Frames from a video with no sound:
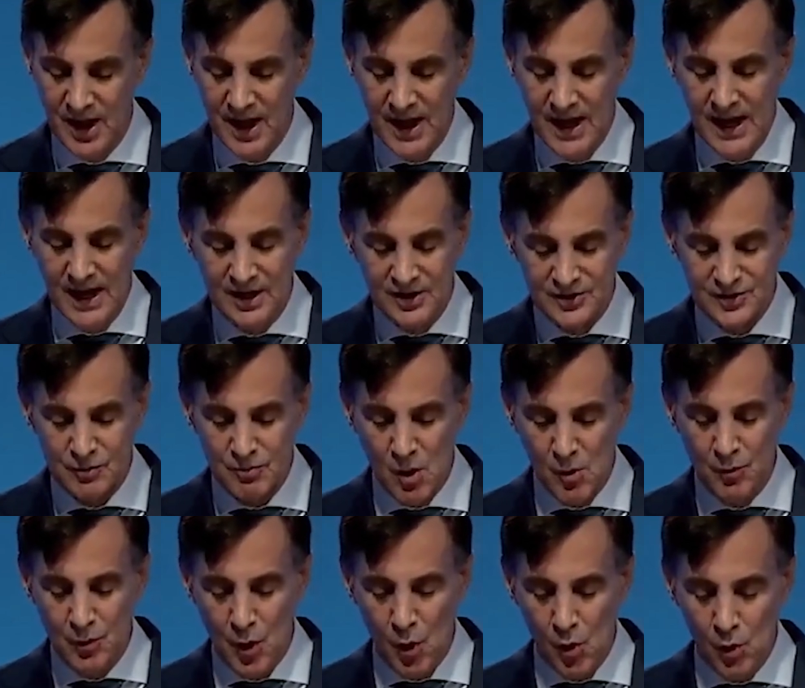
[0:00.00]
and has
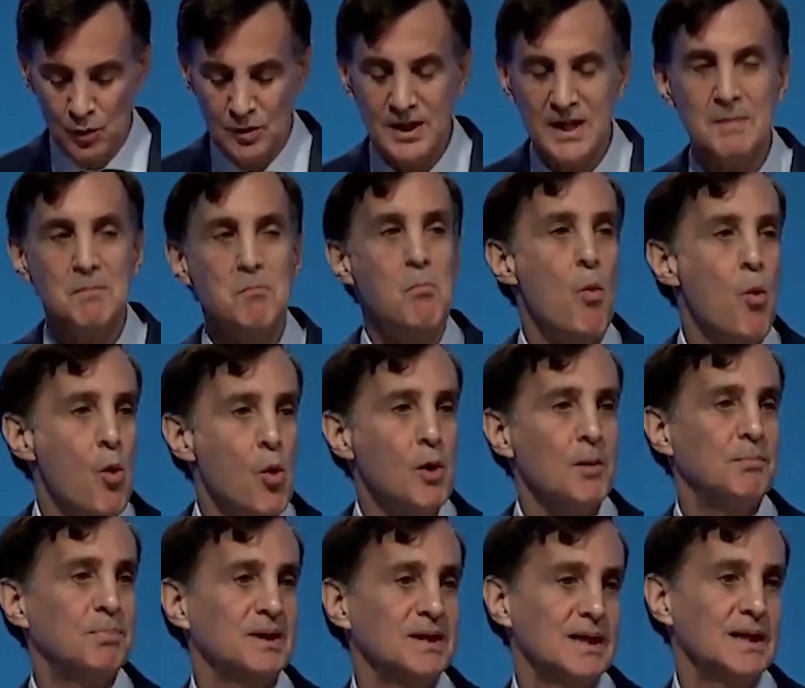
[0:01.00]
grown only more
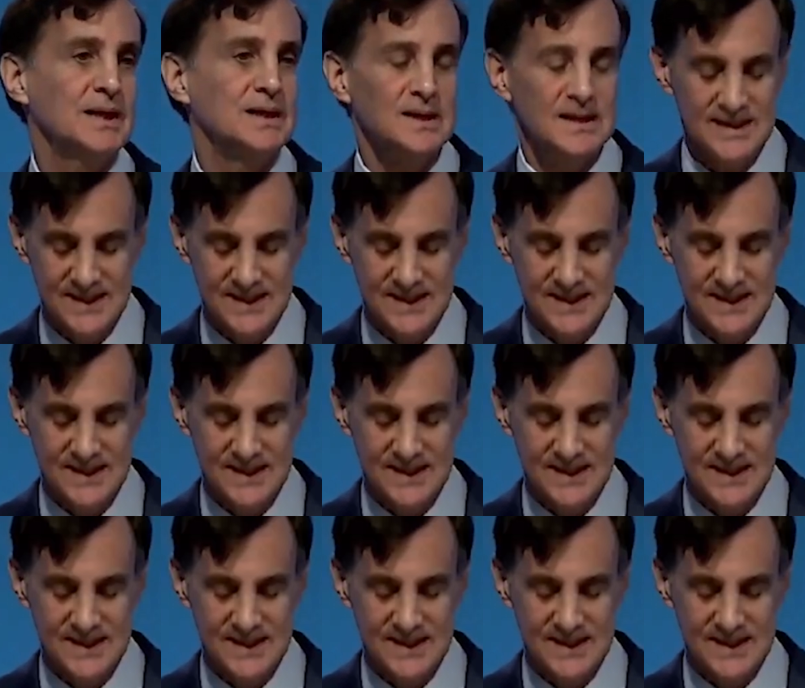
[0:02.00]
politically